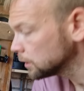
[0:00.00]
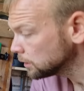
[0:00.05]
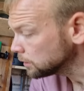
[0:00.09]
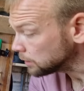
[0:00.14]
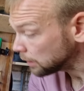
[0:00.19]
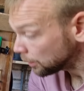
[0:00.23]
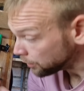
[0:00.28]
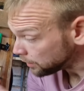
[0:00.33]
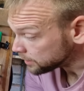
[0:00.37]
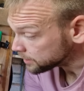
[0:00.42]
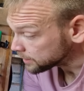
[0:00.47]

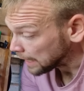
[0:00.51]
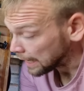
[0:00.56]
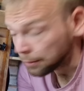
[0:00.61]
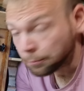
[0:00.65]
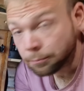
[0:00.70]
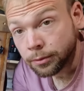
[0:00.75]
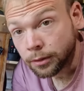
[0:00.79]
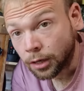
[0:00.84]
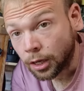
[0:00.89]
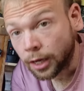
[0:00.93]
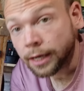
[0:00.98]
Now this amp,
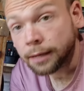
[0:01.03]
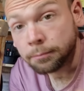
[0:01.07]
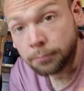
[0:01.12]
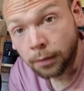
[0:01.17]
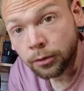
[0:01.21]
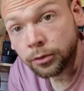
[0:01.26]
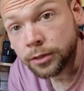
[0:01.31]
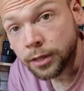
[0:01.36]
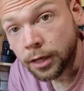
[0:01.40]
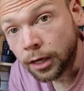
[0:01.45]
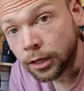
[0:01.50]
like
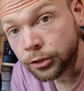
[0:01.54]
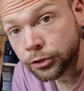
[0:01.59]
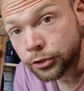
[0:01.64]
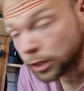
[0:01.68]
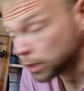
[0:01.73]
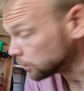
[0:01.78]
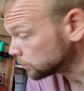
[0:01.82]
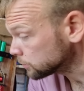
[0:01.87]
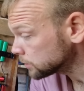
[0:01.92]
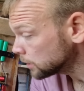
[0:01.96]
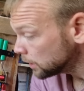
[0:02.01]
most car
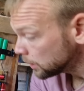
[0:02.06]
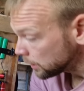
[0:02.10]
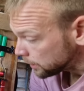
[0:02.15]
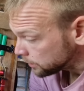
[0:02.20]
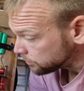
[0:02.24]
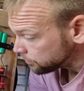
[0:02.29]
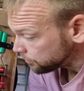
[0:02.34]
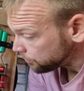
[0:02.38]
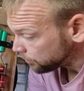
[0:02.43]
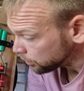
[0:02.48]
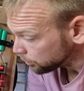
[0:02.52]
shows, is
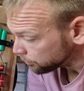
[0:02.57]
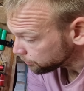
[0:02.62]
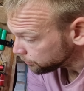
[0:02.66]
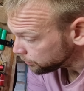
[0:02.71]
full of